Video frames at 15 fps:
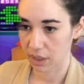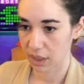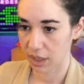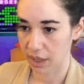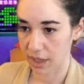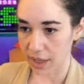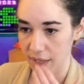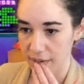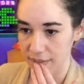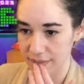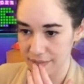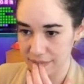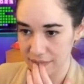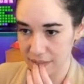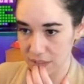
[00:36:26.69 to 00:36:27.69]

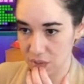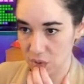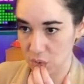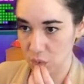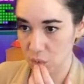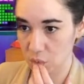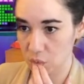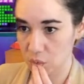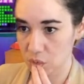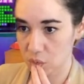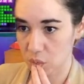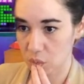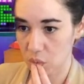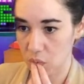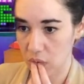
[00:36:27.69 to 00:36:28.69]
and choose
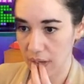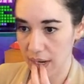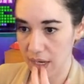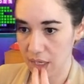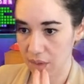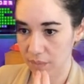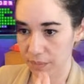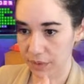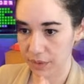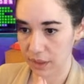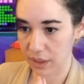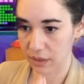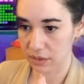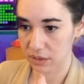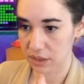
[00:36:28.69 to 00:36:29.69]
random
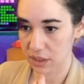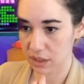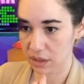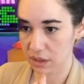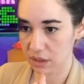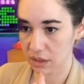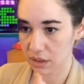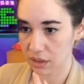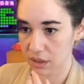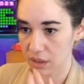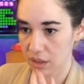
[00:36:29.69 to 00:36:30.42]
things here.